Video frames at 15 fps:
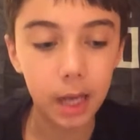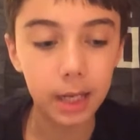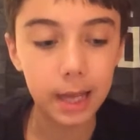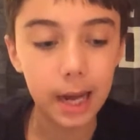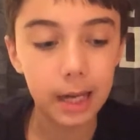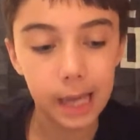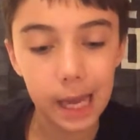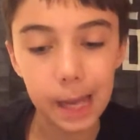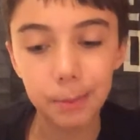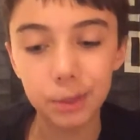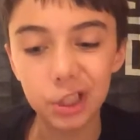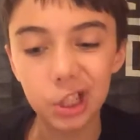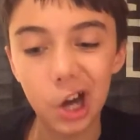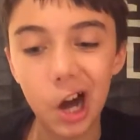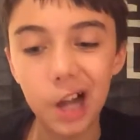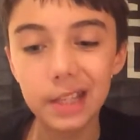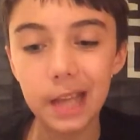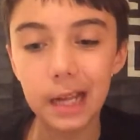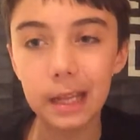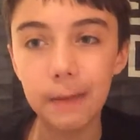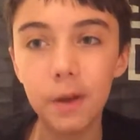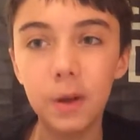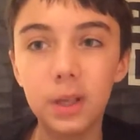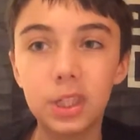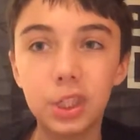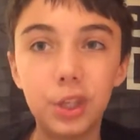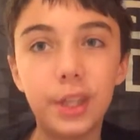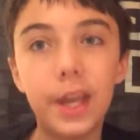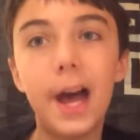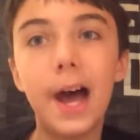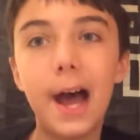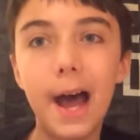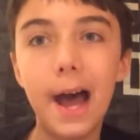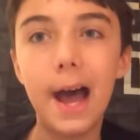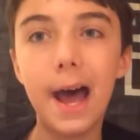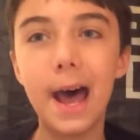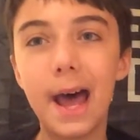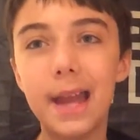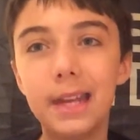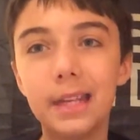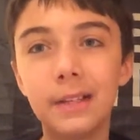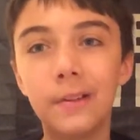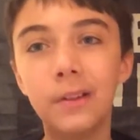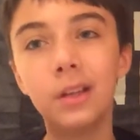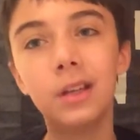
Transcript: get a game misconduct if it was to the head,